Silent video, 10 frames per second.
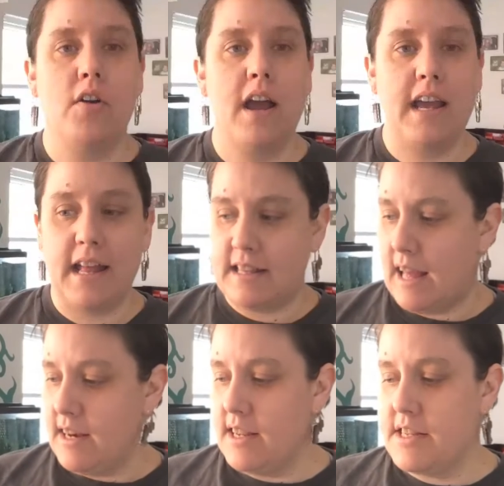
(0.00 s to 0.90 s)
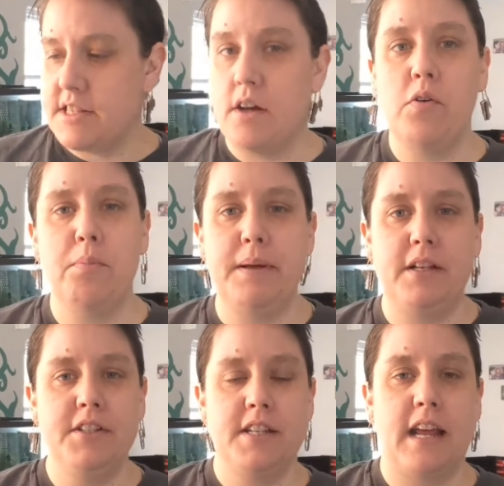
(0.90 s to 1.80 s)
All right, and that is the whole
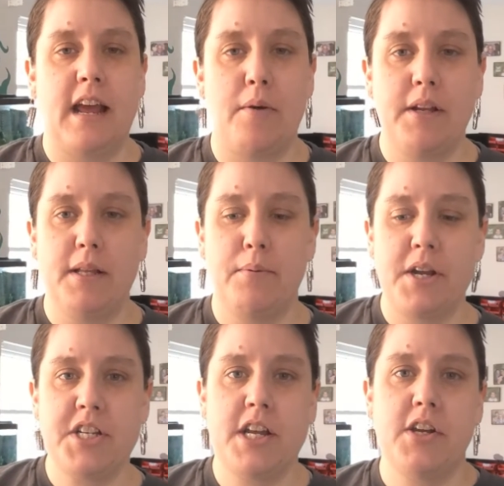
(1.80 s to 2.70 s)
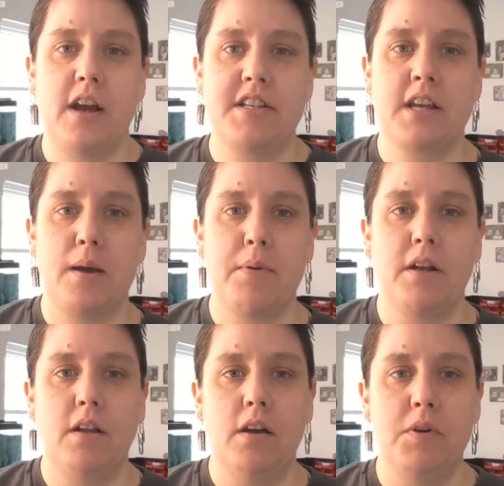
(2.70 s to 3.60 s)
build today. I really appreciate you guys
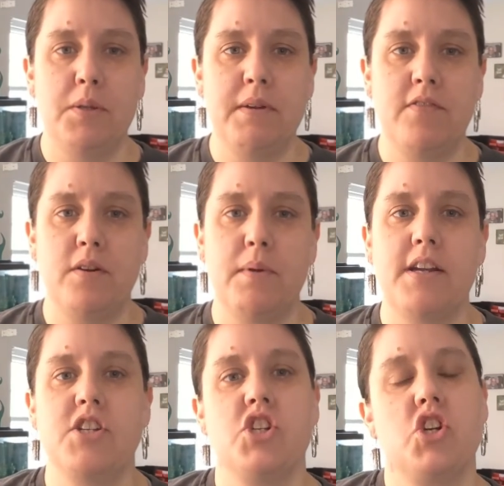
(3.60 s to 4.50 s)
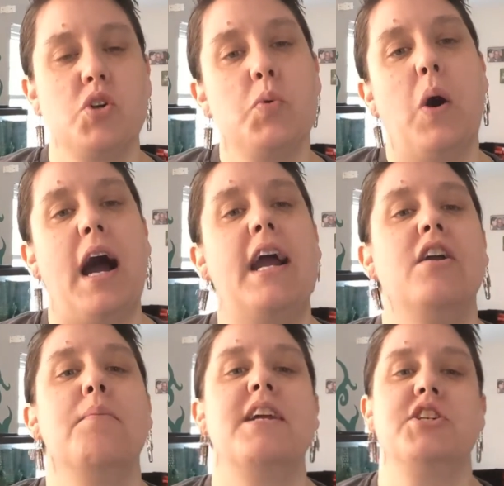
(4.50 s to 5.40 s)
coming along with me for my journey.
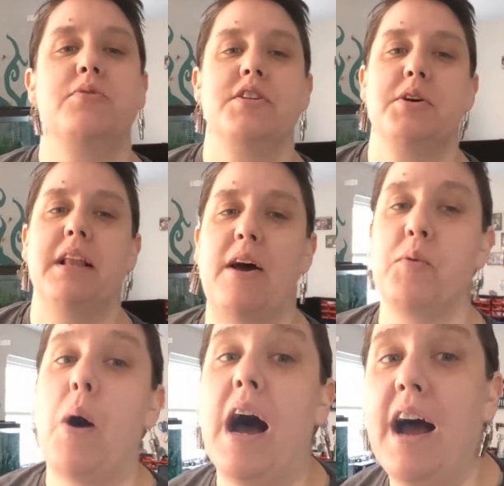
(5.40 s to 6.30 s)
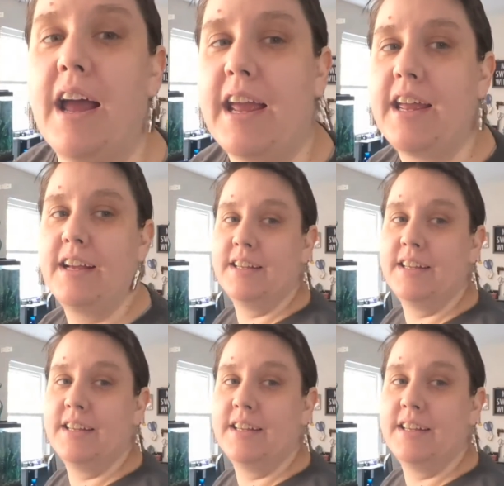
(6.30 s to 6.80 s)
Why are my children so loud? Why?